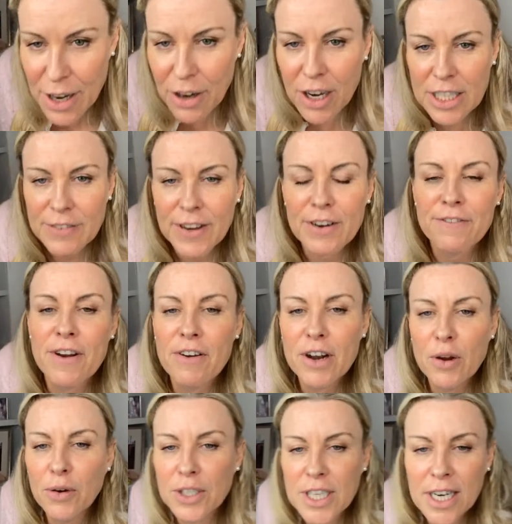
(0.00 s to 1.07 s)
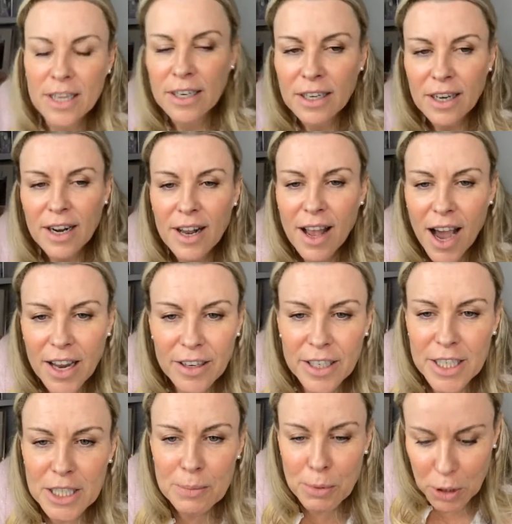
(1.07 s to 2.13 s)
down, guys. I've had a very long day and
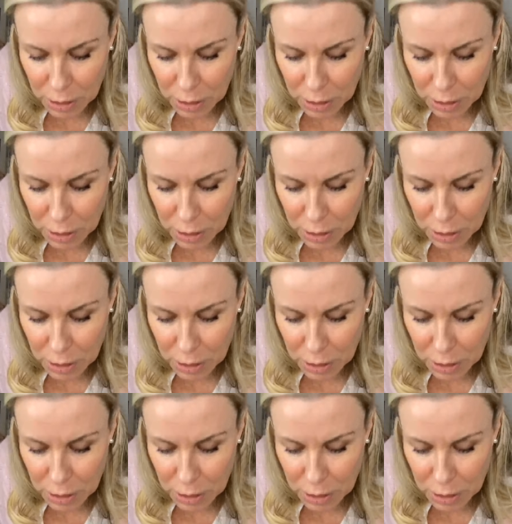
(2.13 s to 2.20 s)
I need to